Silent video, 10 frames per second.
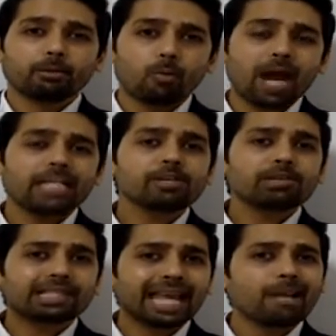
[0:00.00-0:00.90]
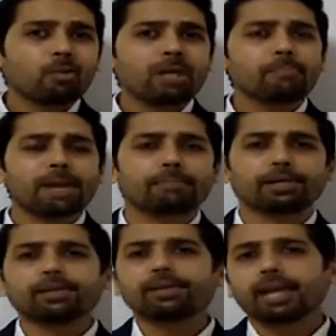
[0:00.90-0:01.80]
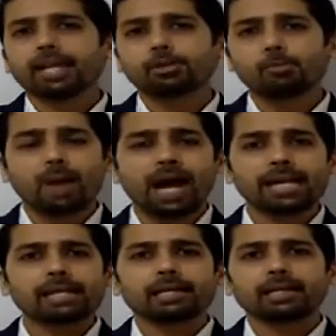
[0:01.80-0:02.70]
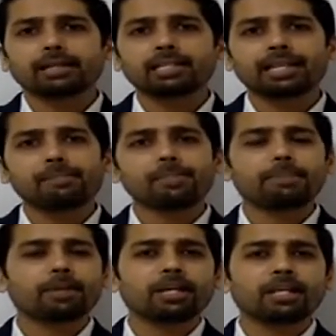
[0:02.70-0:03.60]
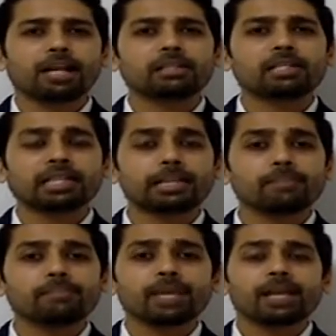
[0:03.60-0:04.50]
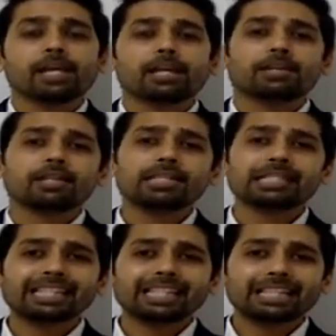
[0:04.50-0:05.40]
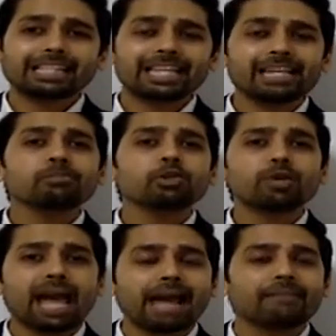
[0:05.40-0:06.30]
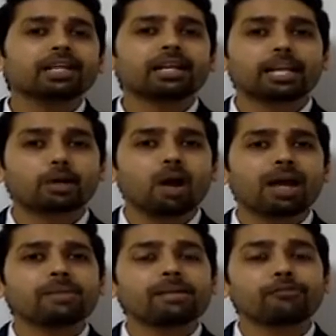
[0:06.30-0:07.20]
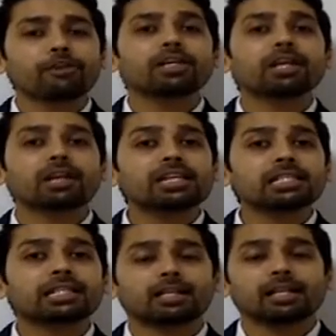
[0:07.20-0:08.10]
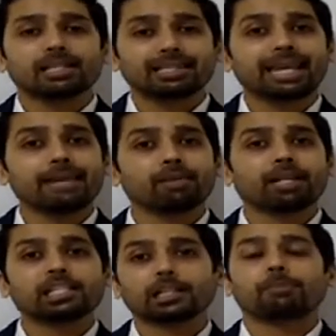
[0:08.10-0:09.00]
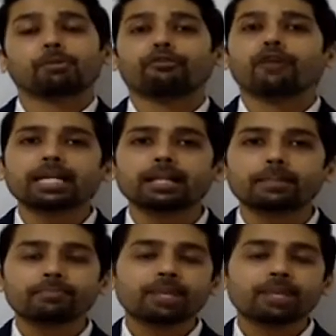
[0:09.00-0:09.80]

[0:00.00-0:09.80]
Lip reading: while you sell one paper and you buy the same paper in another scheme, the scheme should have the requirement for the same risk profile.